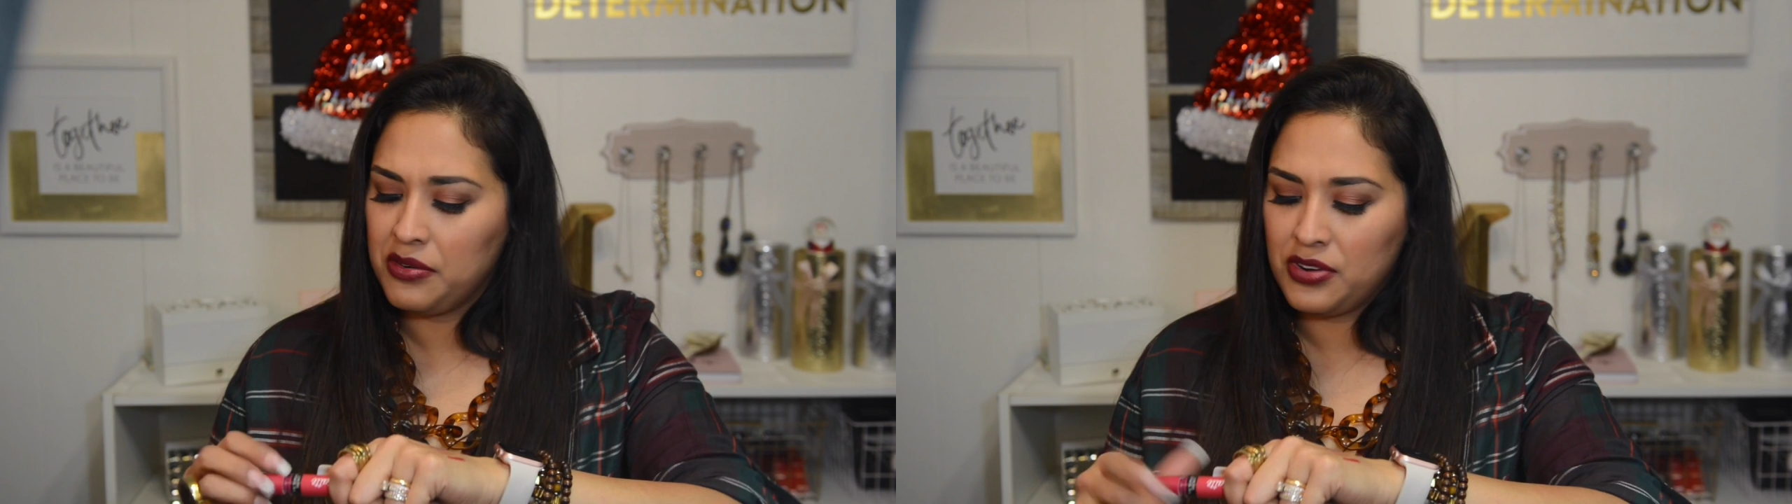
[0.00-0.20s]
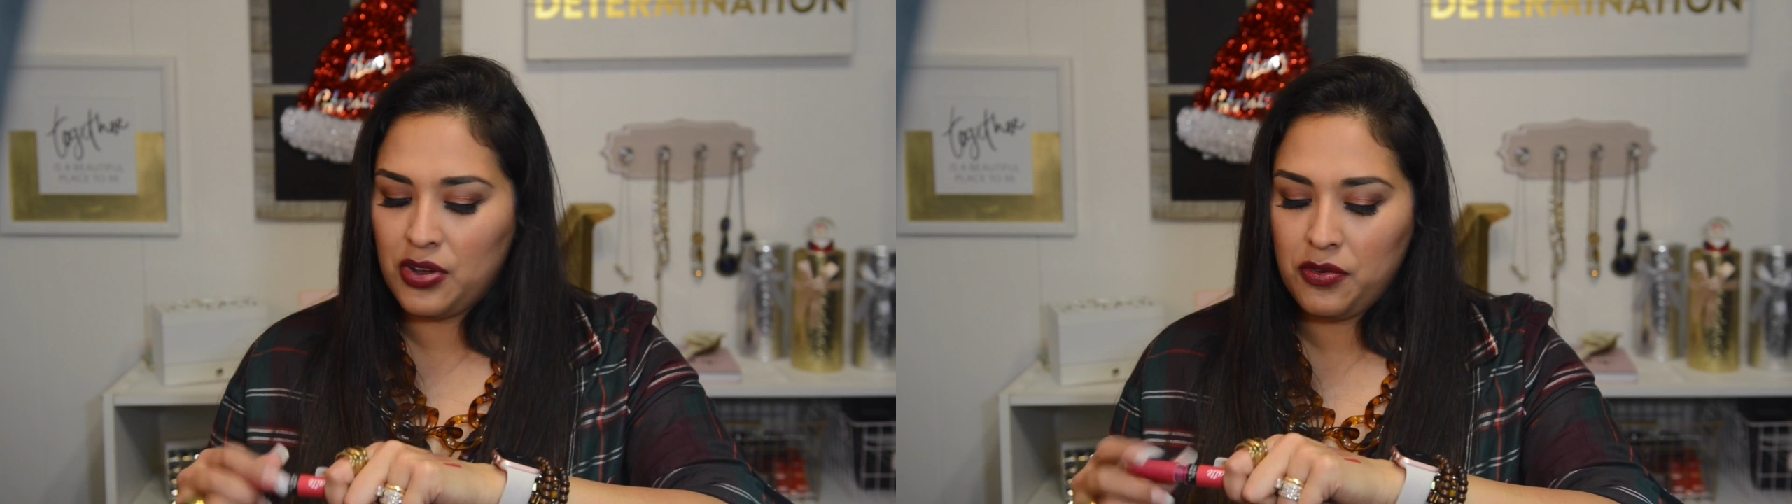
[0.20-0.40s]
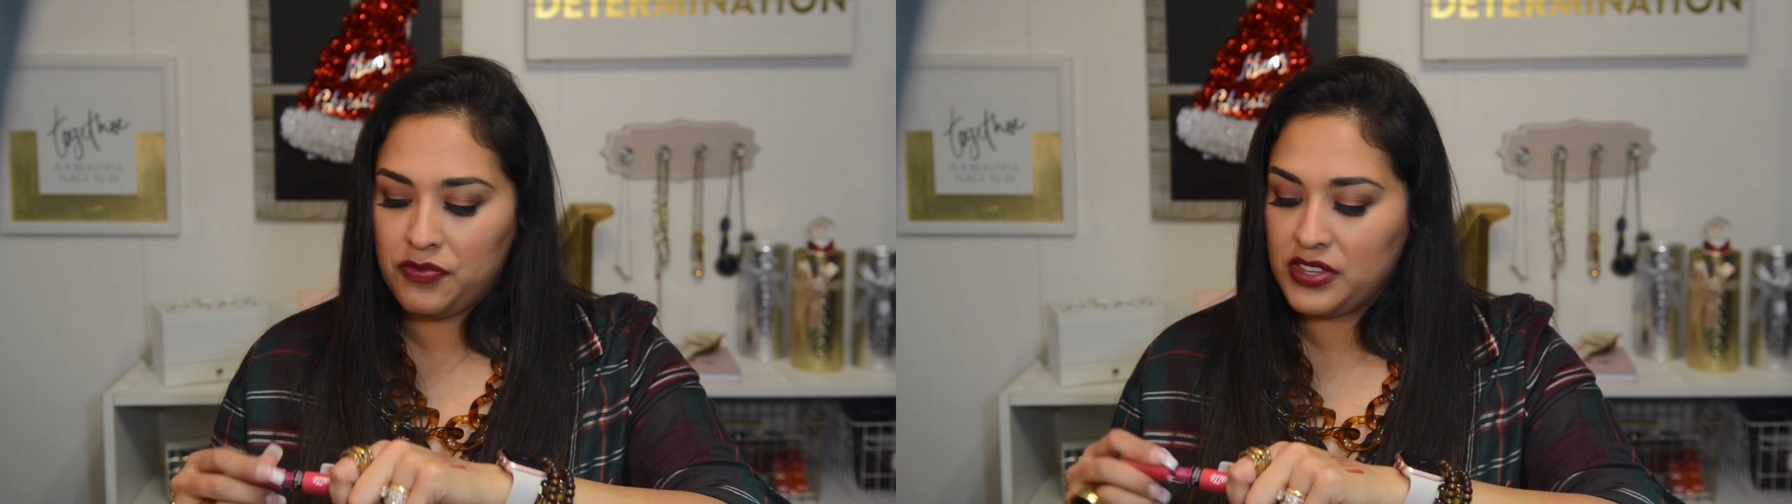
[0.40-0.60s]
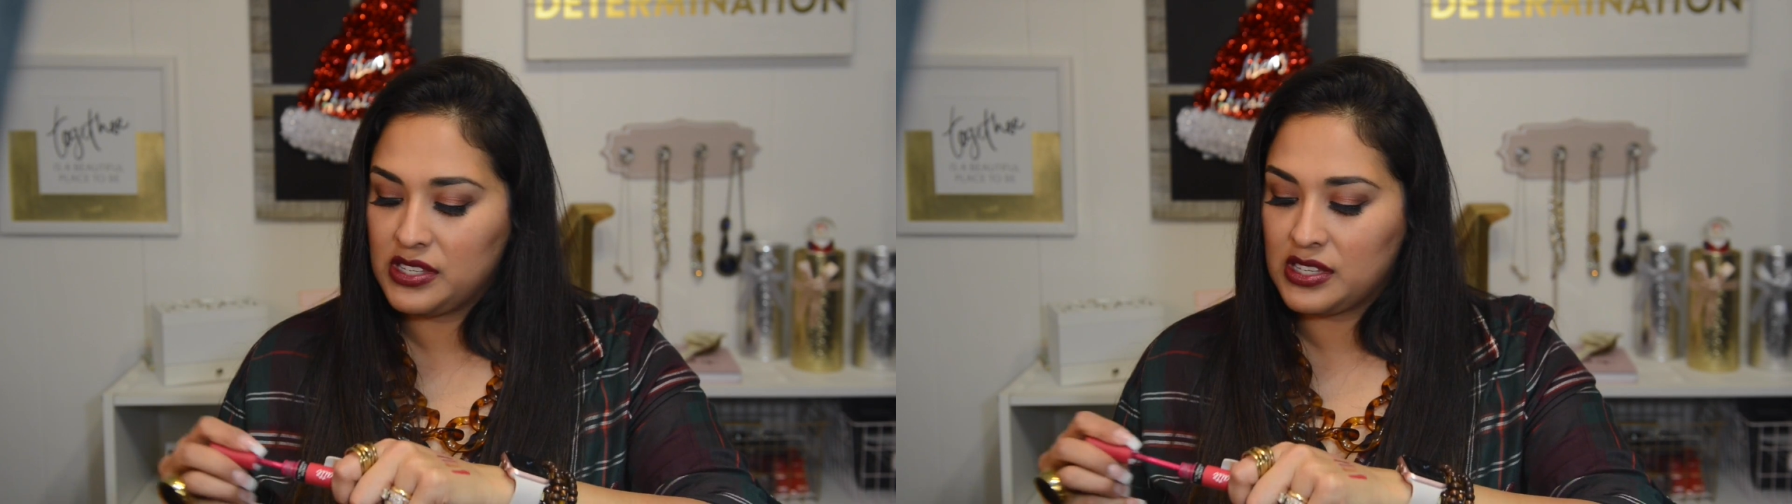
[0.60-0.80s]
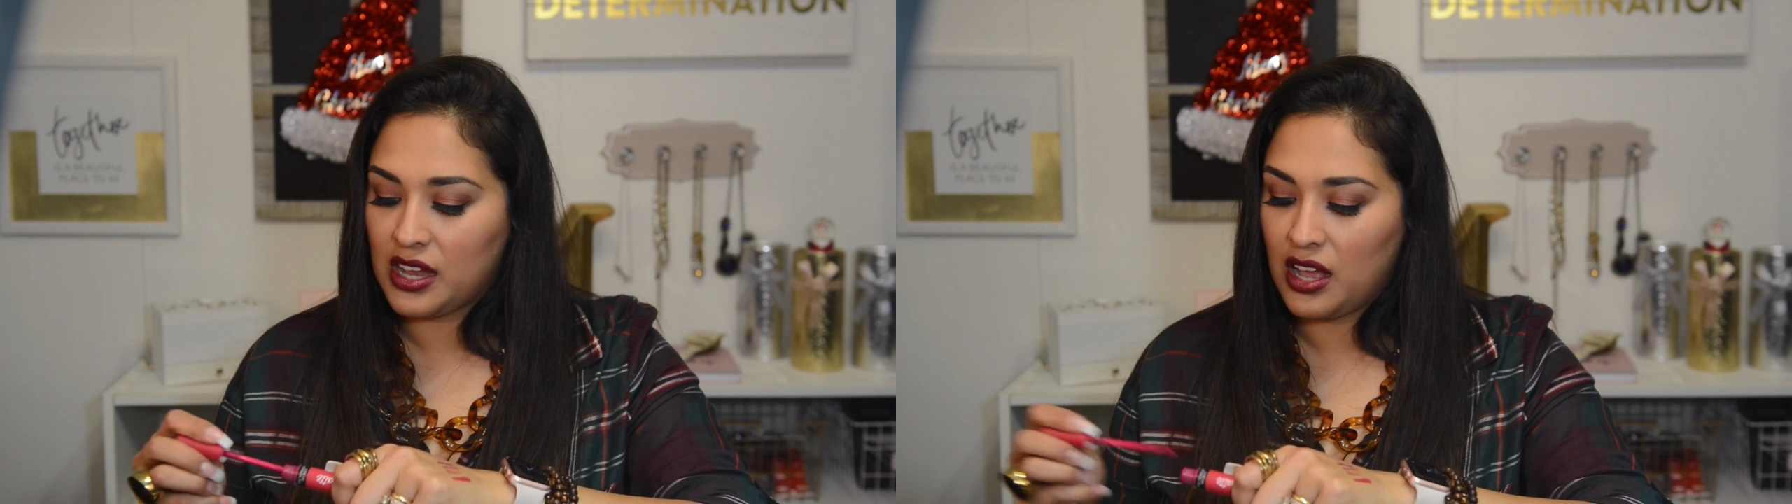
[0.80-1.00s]
them both for
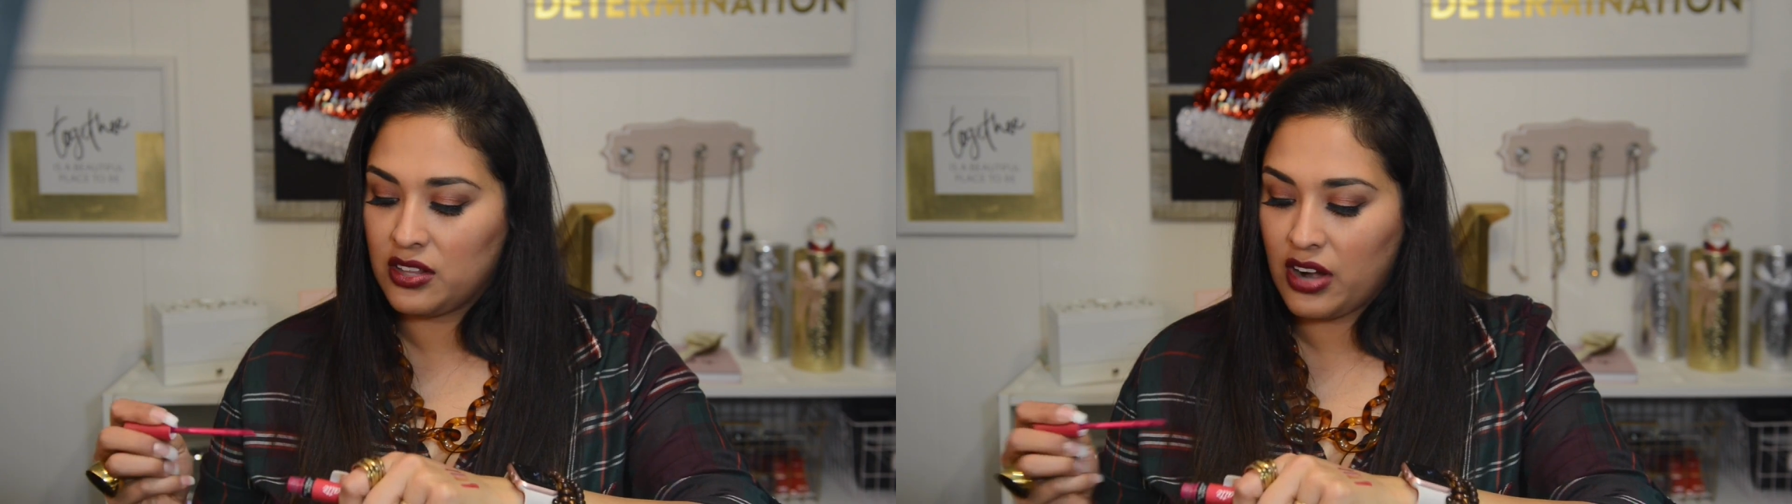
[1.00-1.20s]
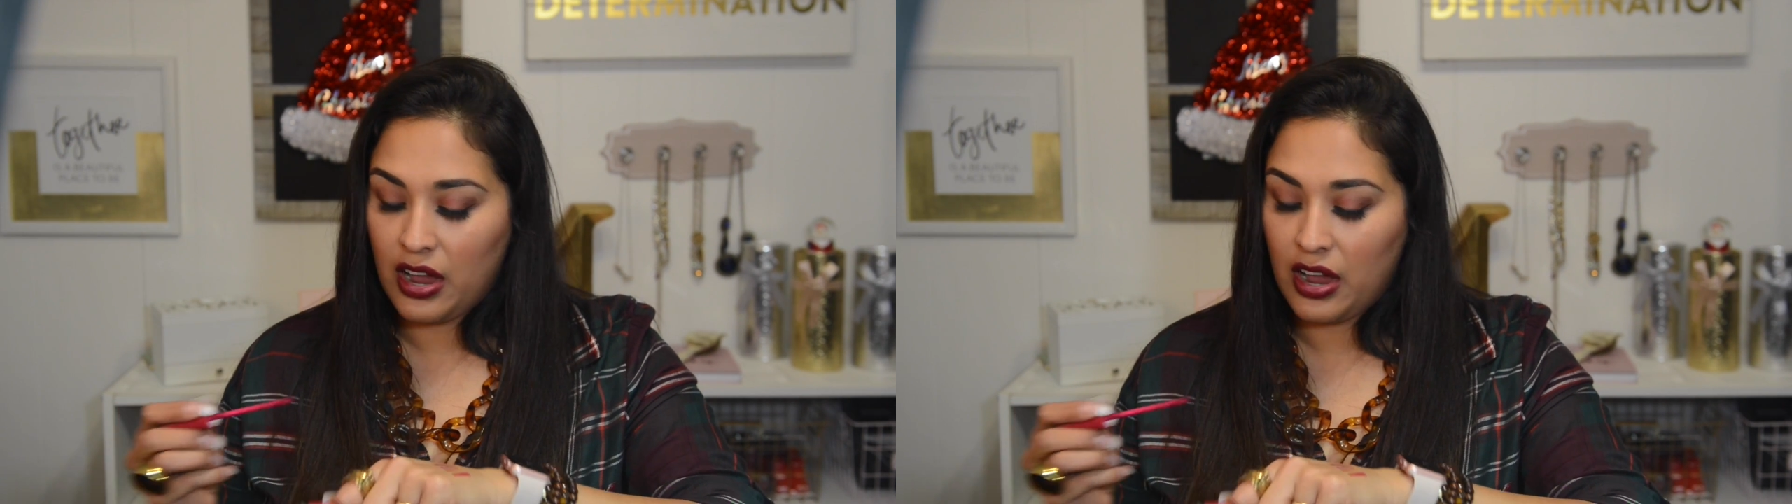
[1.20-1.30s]
different looks,